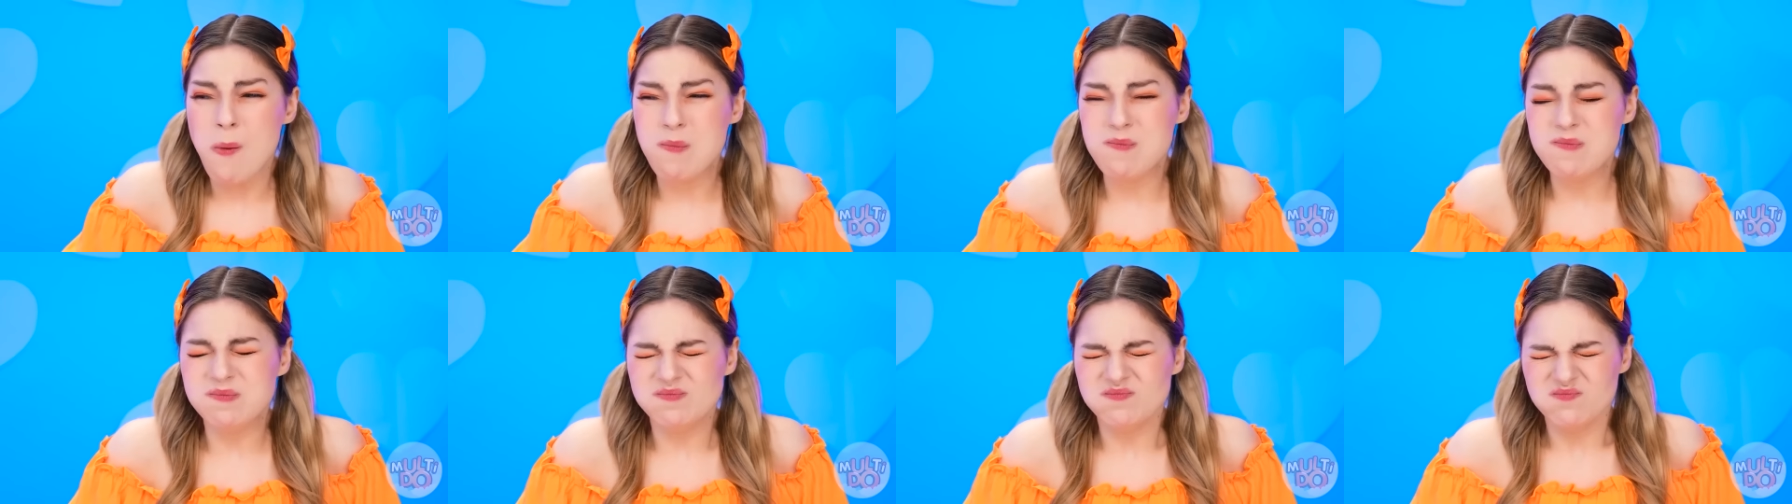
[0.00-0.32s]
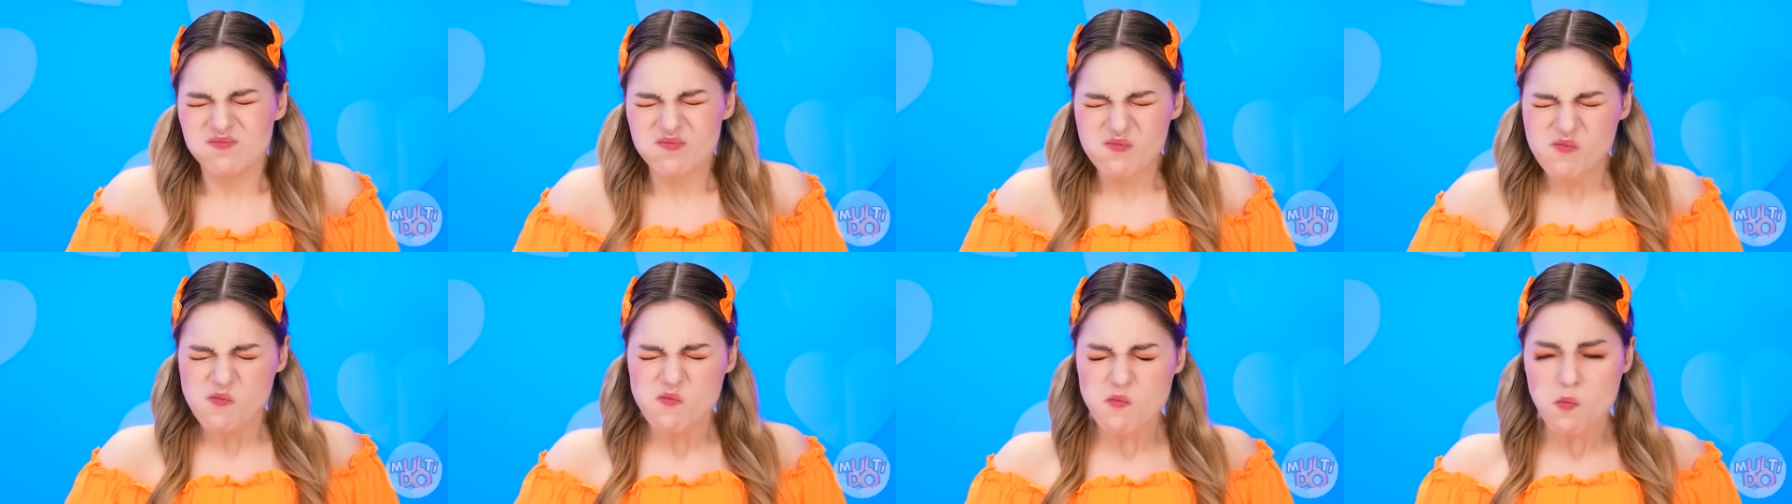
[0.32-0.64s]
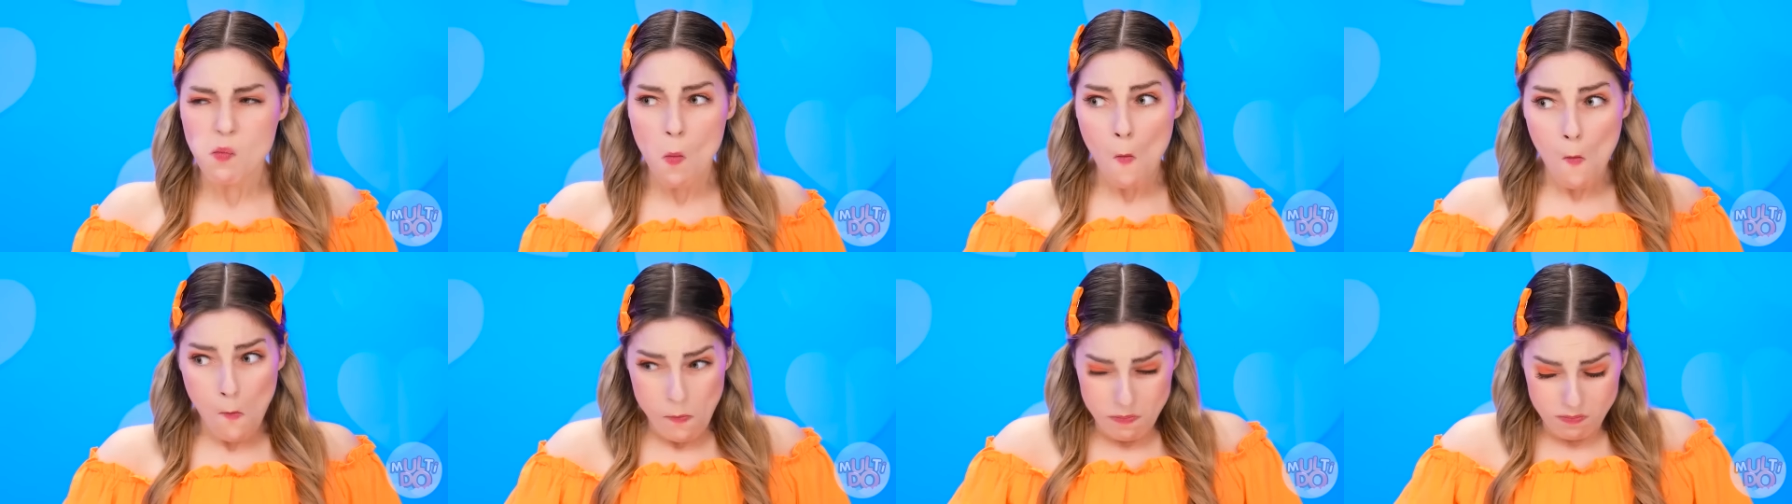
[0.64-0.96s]
it.
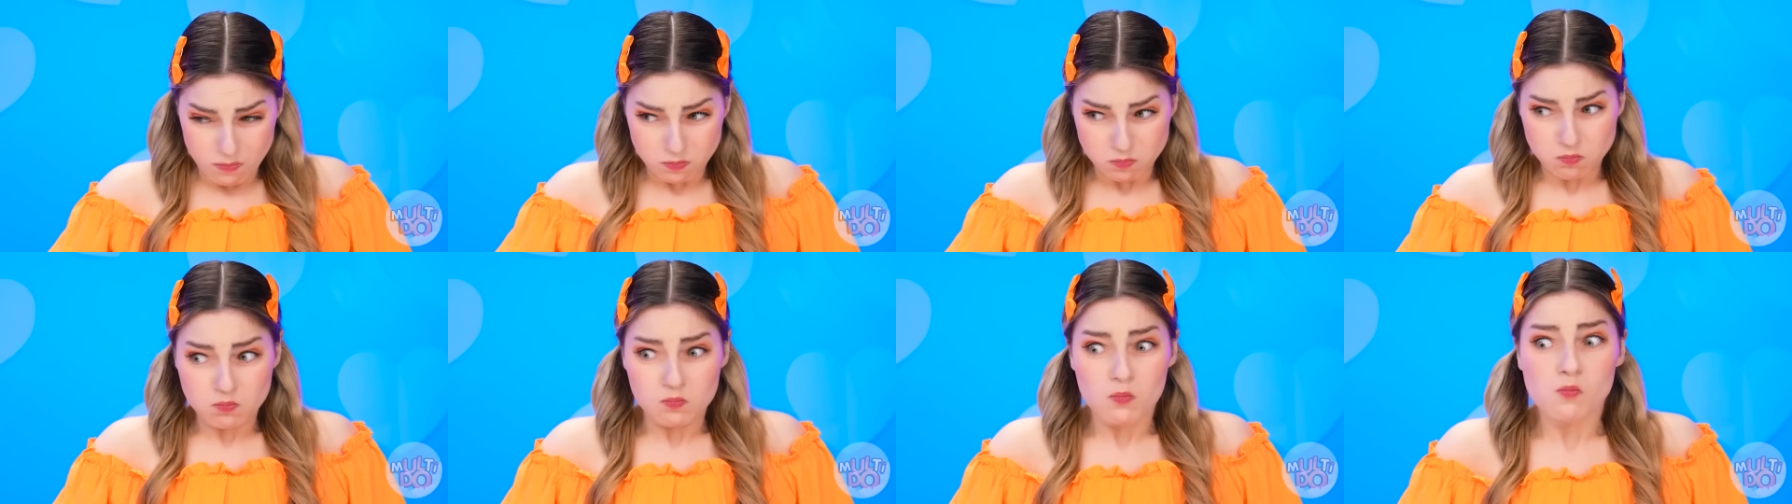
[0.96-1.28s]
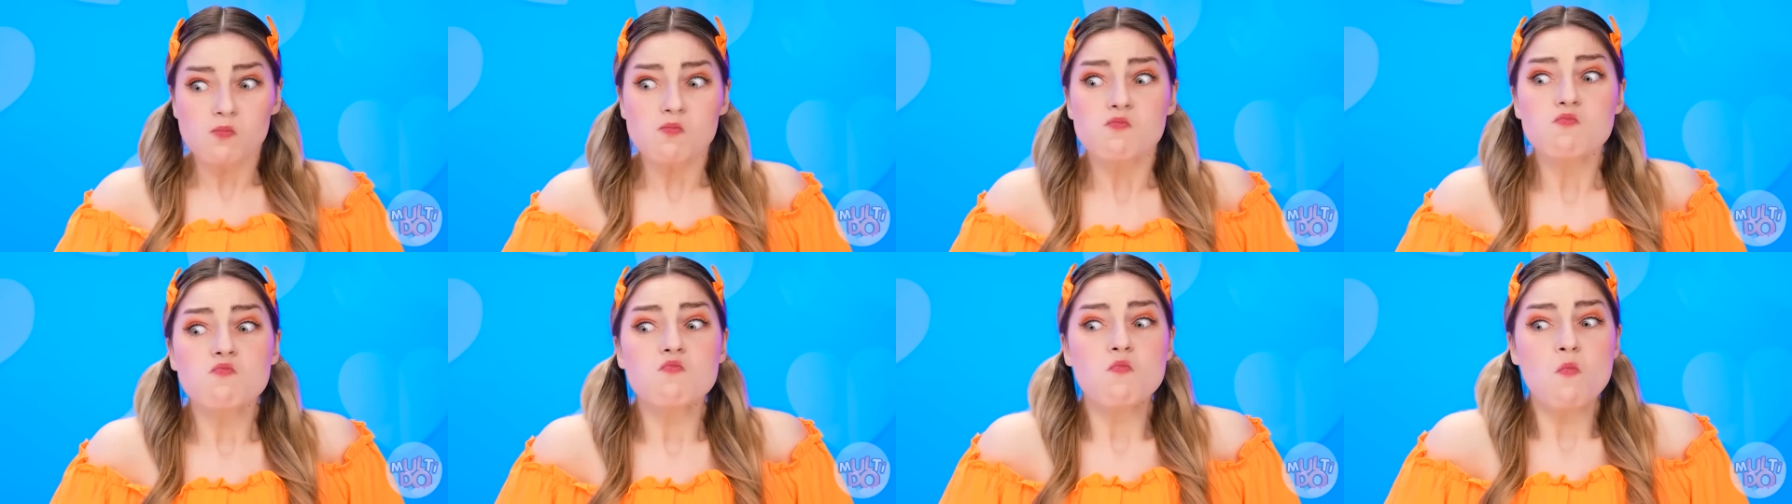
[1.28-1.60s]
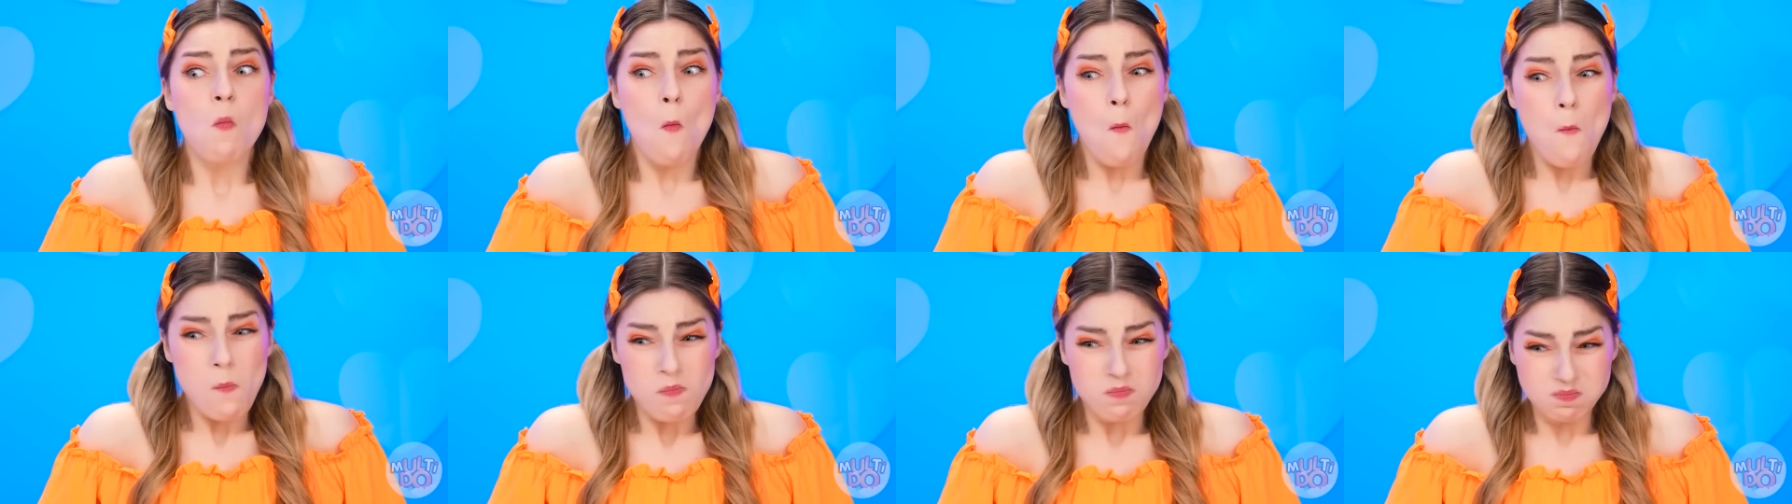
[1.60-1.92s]
I mean, I did get
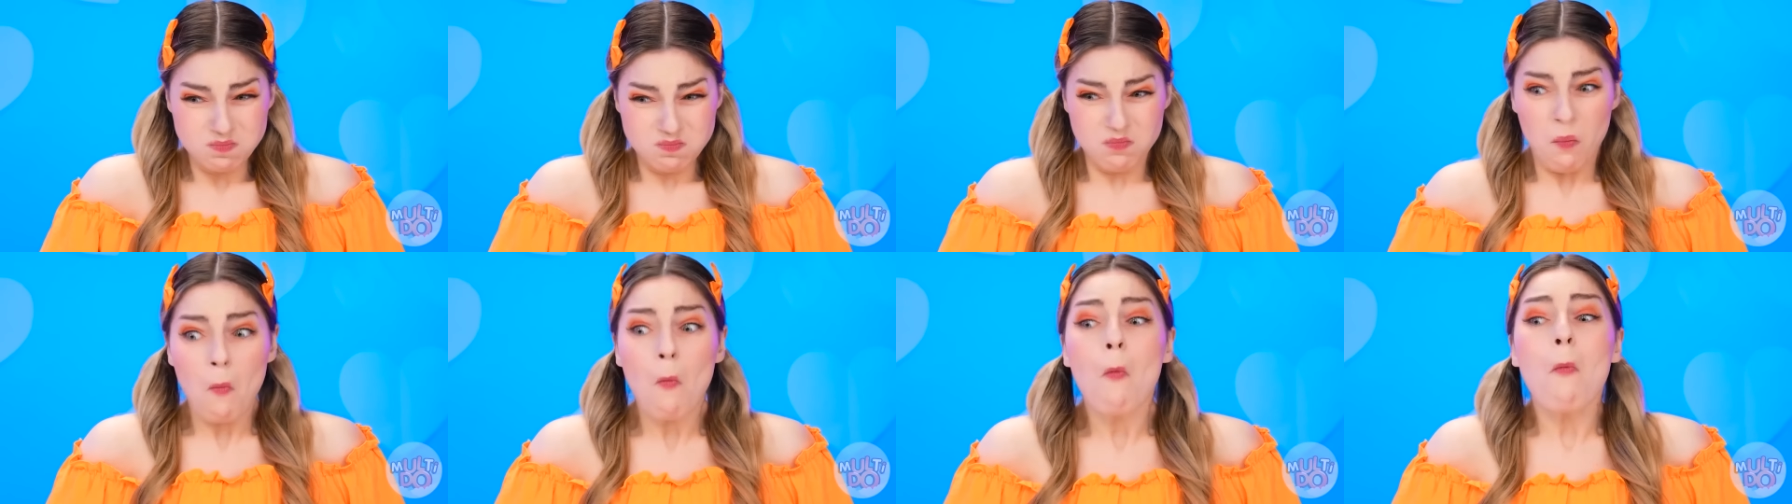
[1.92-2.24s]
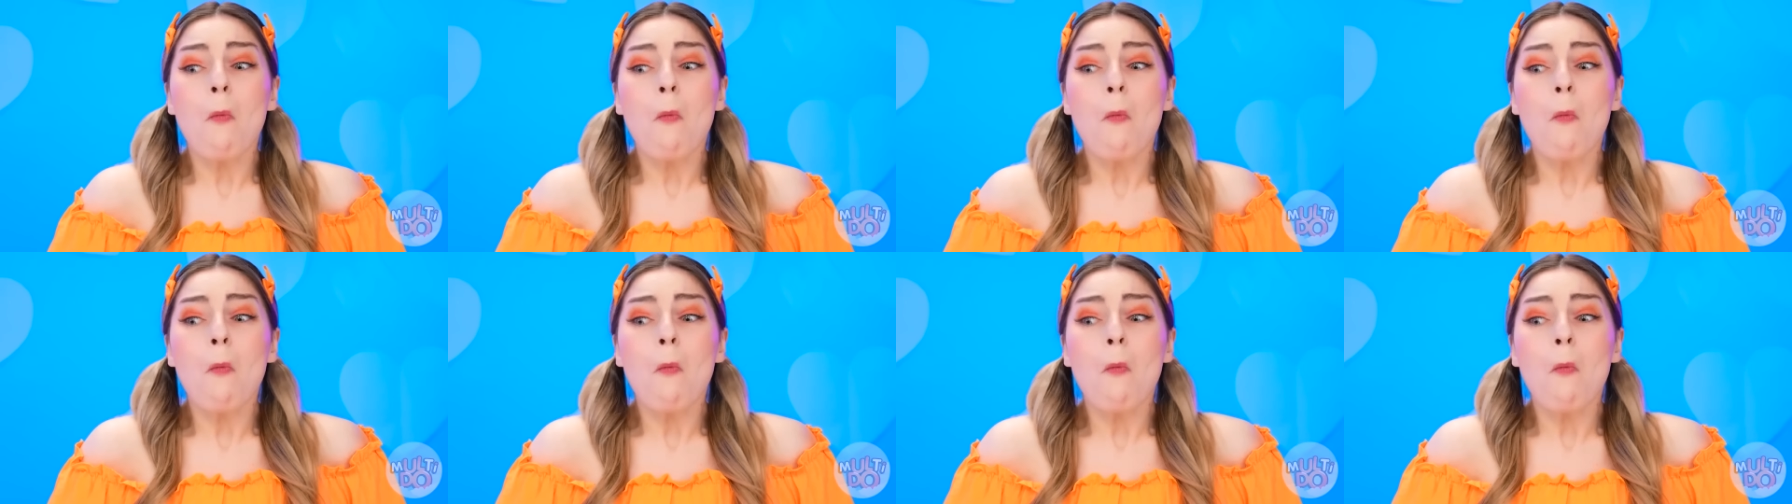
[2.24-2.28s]
the smallest